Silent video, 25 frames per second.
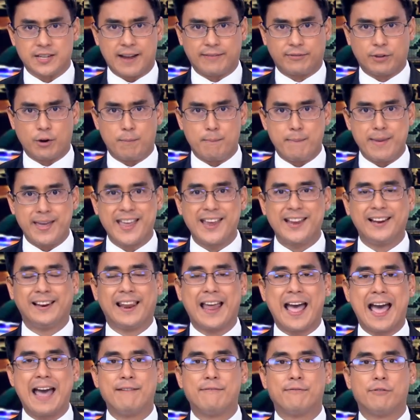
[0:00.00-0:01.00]
after making
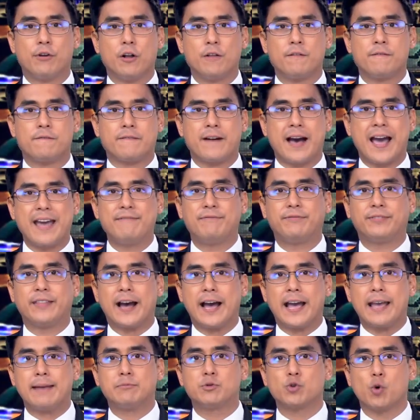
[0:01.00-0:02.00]
landfall five
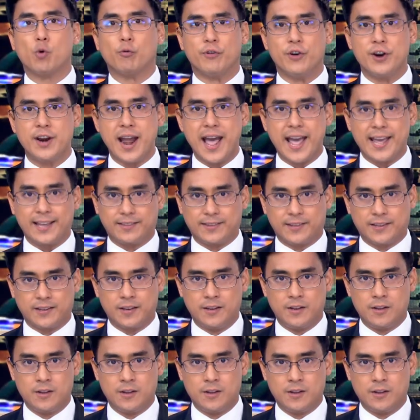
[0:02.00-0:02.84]
times overnight.